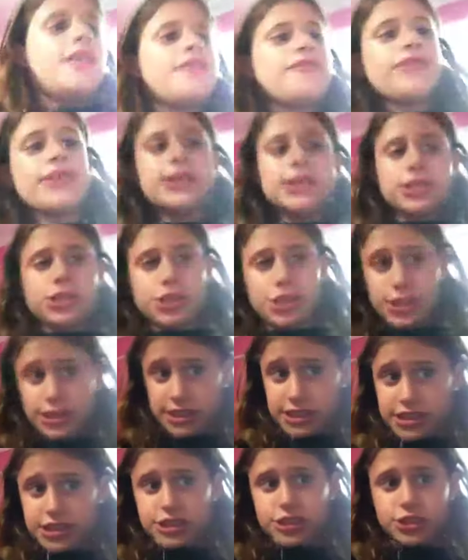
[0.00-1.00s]
first your
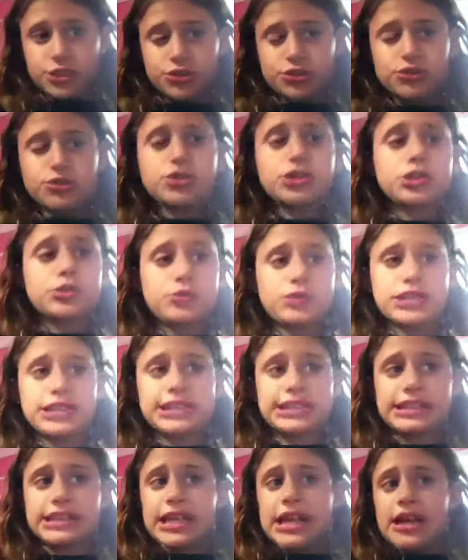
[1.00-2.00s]
cheer shoes,
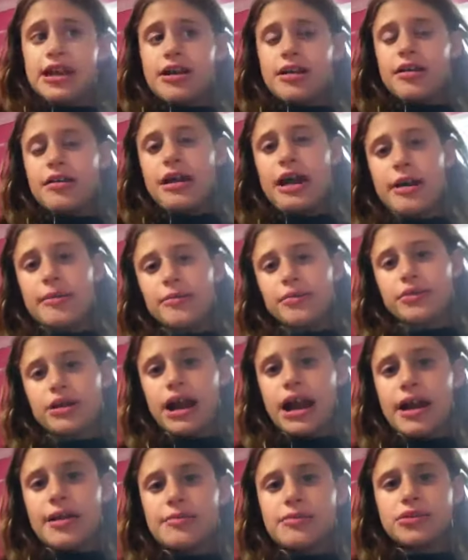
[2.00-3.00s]
which I
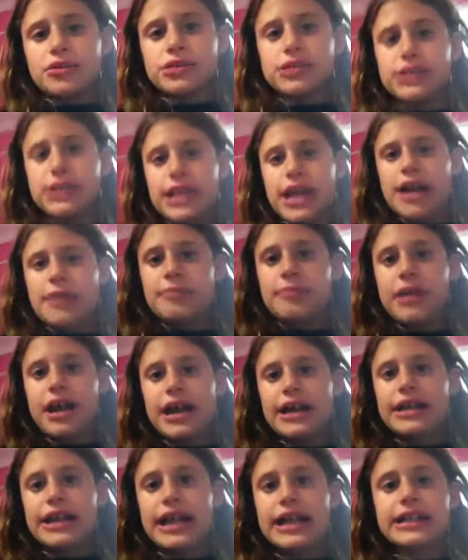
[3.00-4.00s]
mostly got
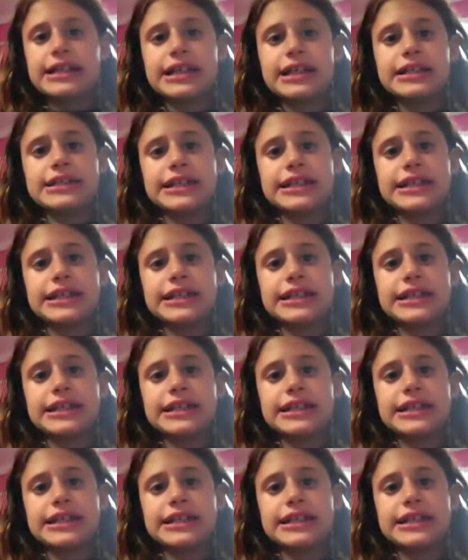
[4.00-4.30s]
mine at